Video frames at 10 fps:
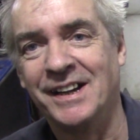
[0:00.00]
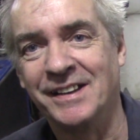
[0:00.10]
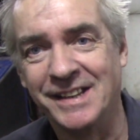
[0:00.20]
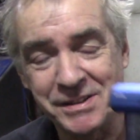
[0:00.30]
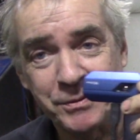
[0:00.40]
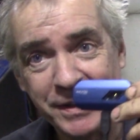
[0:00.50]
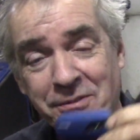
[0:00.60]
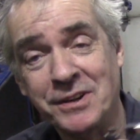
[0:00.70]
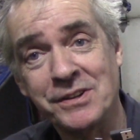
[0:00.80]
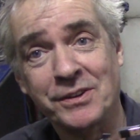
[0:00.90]
this
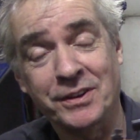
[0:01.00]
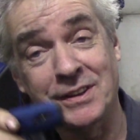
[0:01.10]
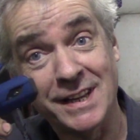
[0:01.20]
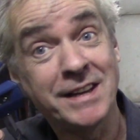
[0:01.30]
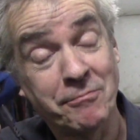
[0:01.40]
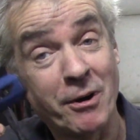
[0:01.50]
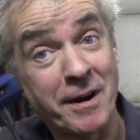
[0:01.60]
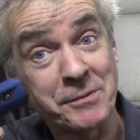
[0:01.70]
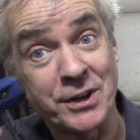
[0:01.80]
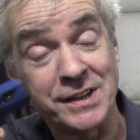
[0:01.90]
you can so the, what
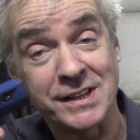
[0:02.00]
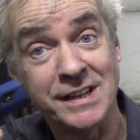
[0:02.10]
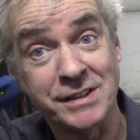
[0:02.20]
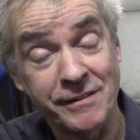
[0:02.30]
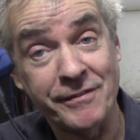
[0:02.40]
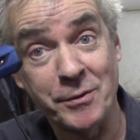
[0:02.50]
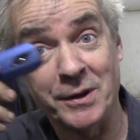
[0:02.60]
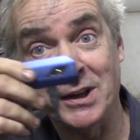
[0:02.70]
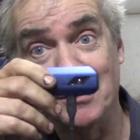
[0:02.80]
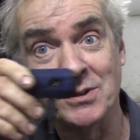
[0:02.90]
I'm trying to say is if you
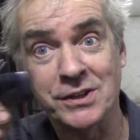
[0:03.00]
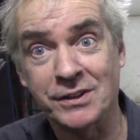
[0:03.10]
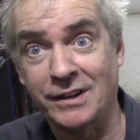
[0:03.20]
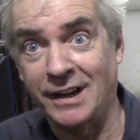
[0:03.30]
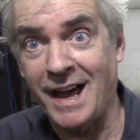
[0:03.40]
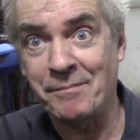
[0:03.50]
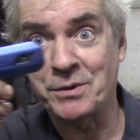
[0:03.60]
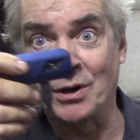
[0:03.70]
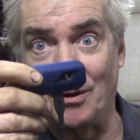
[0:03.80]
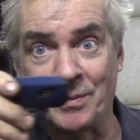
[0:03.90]
want to use this on a
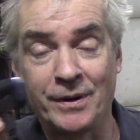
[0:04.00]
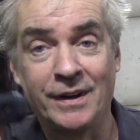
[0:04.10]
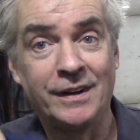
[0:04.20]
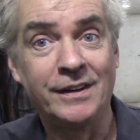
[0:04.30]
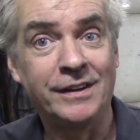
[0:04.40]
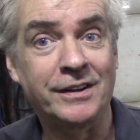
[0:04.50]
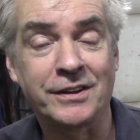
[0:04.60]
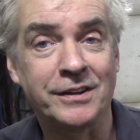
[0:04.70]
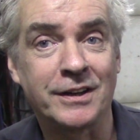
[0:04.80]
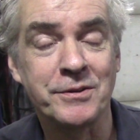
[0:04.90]
laptop you
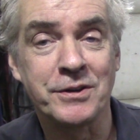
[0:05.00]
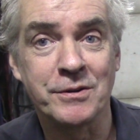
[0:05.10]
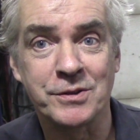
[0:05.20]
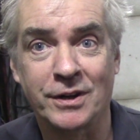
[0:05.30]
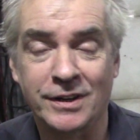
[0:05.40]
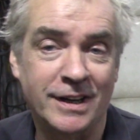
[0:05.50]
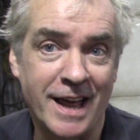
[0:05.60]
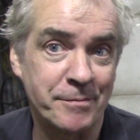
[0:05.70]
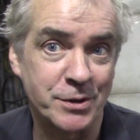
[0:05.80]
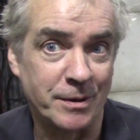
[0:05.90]
can use it on a
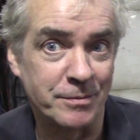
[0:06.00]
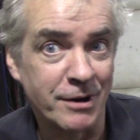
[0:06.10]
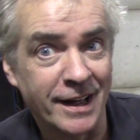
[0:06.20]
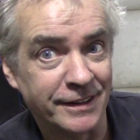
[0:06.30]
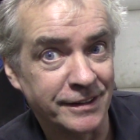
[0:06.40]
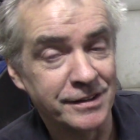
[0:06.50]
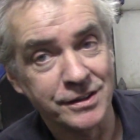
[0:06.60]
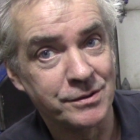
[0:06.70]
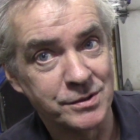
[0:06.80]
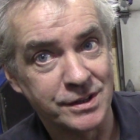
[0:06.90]
laptop rather than
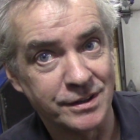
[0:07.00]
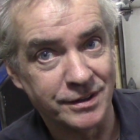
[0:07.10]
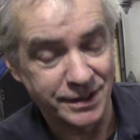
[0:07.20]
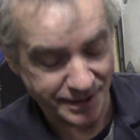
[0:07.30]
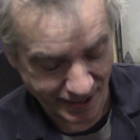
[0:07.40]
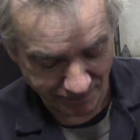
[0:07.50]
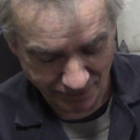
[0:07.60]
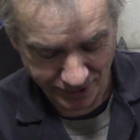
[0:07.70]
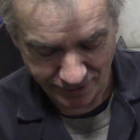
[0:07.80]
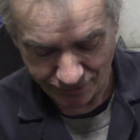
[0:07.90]
using it on your
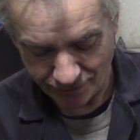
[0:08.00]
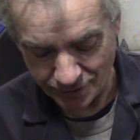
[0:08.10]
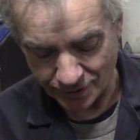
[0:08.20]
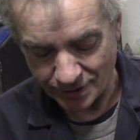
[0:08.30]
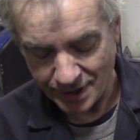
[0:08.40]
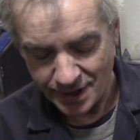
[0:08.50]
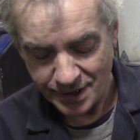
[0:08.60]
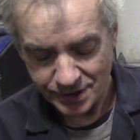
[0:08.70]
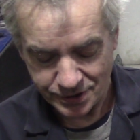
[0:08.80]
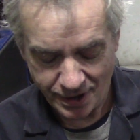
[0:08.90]
on your phone
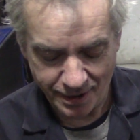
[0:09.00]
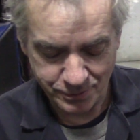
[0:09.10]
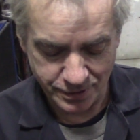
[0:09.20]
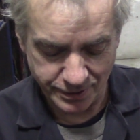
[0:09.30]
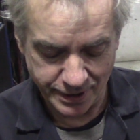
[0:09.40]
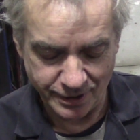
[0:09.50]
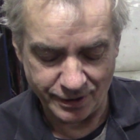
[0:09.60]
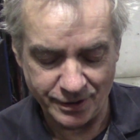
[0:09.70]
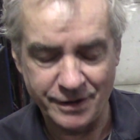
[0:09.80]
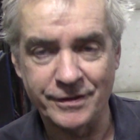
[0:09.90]
so I was looking
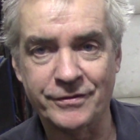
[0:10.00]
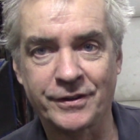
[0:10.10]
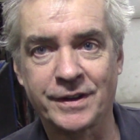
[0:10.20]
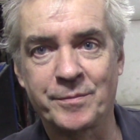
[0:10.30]
all over for the